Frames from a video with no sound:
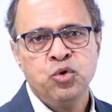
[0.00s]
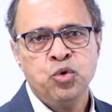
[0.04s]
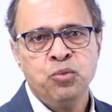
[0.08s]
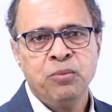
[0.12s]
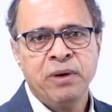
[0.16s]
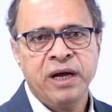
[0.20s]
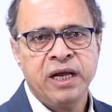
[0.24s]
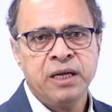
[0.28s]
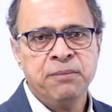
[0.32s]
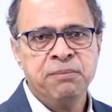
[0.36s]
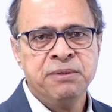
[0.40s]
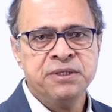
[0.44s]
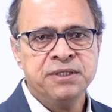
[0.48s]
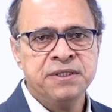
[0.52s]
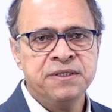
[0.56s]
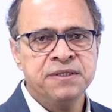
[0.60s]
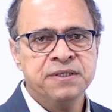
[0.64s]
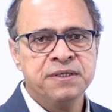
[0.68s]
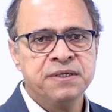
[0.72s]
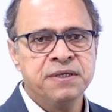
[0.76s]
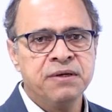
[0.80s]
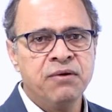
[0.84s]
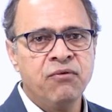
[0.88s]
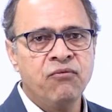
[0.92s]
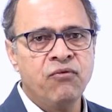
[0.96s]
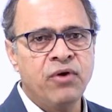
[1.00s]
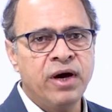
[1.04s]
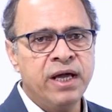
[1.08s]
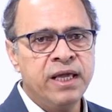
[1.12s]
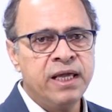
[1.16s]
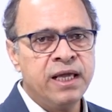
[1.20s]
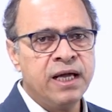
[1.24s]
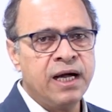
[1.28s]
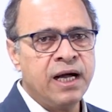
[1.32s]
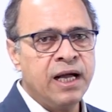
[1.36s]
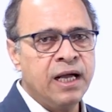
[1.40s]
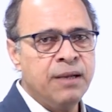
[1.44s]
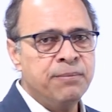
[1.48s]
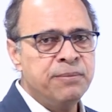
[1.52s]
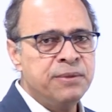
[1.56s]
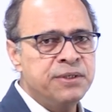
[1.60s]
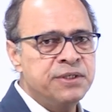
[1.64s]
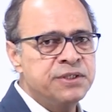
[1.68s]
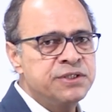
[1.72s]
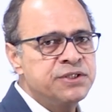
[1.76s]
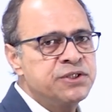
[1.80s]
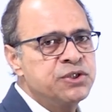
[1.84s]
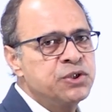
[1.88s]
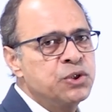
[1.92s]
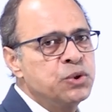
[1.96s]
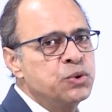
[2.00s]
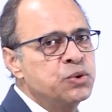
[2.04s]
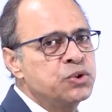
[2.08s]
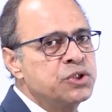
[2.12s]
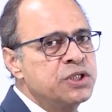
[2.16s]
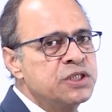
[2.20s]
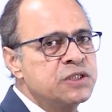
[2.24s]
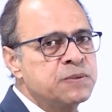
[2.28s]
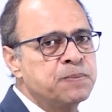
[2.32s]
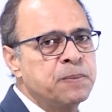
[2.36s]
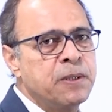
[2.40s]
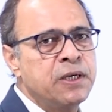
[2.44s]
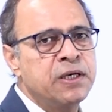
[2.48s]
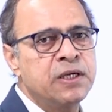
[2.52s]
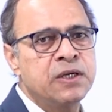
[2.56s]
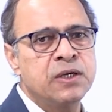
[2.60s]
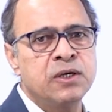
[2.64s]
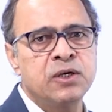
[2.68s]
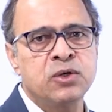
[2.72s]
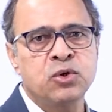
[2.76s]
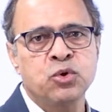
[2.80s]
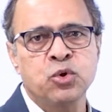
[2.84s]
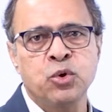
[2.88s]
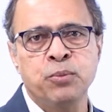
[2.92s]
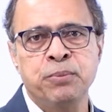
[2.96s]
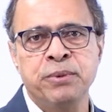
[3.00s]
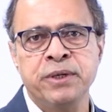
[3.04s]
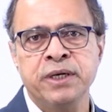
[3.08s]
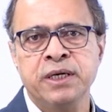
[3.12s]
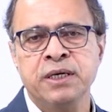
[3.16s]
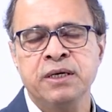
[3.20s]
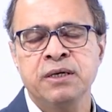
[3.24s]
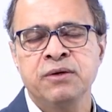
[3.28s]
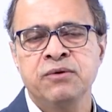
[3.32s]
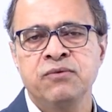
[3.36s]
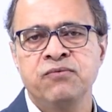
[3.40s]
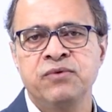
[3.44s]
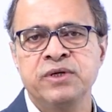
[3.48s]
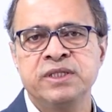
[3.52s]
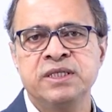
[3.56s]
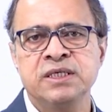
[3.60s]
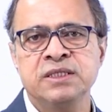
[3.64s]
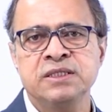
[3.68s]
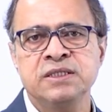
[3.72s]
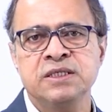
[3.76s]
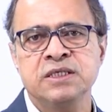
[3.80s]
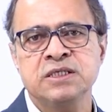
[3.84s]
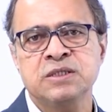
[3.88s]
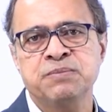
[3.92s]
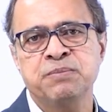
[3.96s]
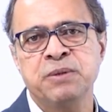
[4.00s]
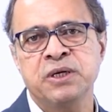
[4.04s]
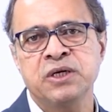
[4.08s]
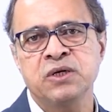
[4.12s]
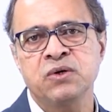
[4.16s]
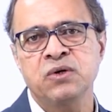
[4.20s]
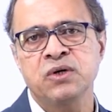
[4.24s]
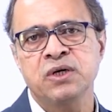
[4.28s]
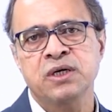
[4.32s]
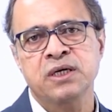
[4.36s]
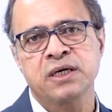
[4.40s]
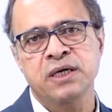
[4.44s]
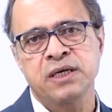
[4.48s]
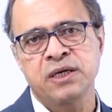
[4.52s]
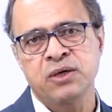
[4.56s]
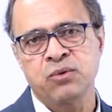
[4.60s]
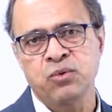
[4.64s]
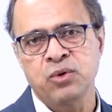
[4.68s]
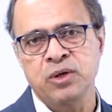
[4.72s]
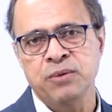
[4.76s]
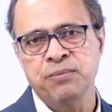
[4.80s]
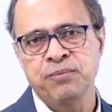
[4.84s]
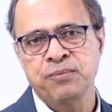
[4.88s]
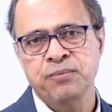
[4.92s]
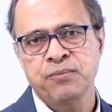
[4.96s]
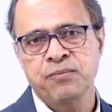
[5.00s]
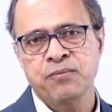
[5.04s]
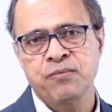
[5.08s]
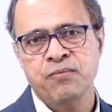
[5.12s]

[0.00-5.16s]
you might be thinking why I am teaching you this particular topic within this particular curriculum.